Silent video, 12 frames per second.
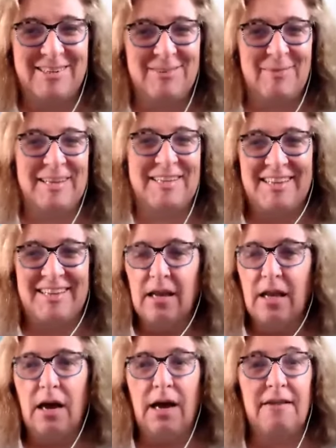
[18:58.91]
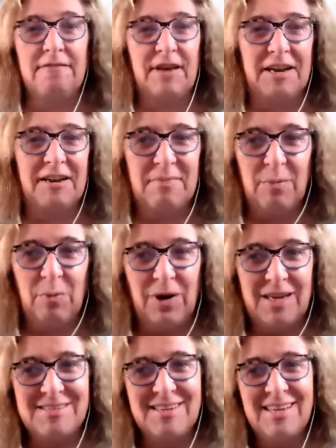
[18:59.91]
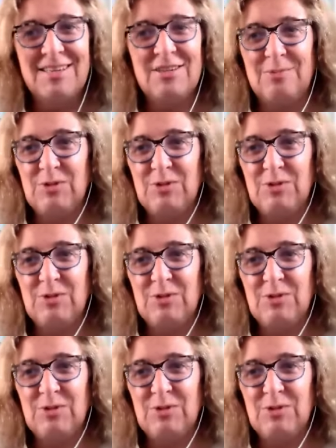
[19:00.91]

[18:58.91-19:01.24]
My kid, I've got it memorized. So I'm